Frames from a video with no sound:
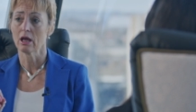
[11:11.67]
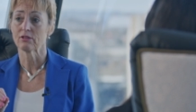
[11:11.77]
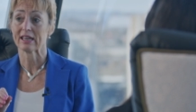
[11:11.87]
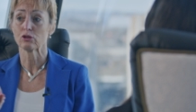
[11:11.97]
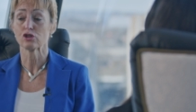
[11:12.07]

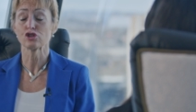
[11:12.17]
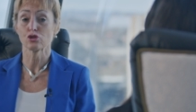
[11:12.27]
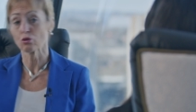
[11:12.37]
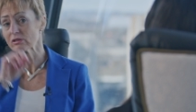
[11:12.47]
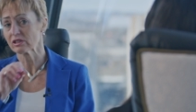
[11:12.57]
they
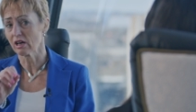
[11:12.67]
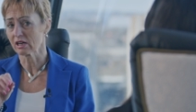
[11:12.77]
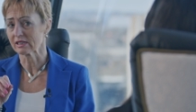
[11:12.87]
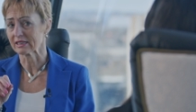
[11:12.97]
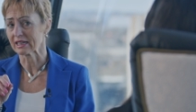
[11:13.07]
short
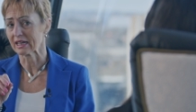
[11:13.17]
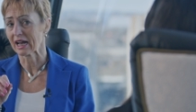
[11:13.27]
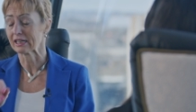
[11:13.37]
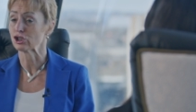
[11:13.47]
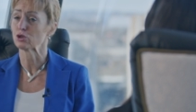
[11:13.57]
circuited it
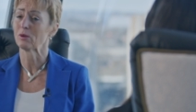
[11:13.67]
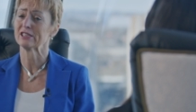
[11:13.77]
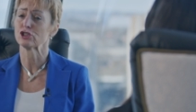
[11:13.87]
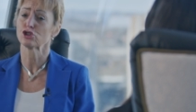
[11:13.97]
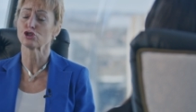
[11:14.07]
and
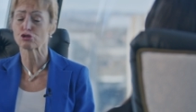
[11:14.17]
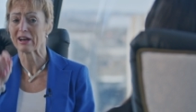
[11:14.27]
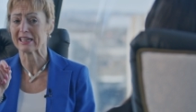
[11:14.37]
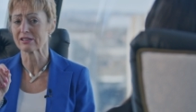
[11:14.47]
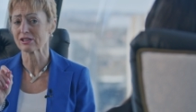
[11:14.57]
went
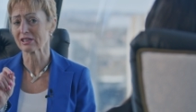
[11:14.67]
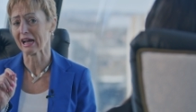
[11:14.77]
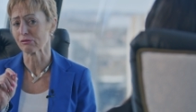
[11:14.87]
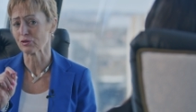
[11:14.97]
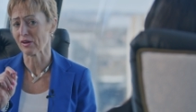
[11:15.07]
straight to
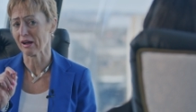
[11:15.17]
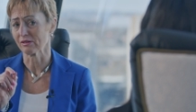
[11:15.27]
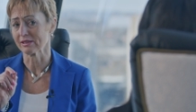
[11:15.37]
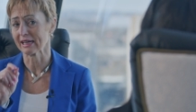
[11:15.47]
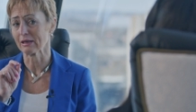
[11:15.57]
out of
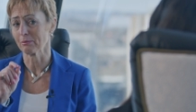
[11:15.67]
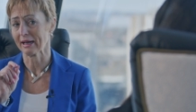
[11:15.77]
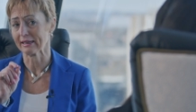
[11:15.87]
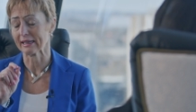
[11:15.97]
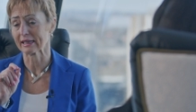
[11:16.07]
hours in
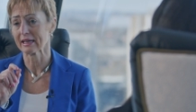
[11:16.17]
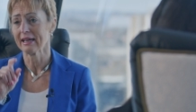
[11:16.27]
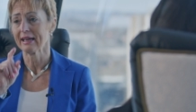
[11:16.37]
panic.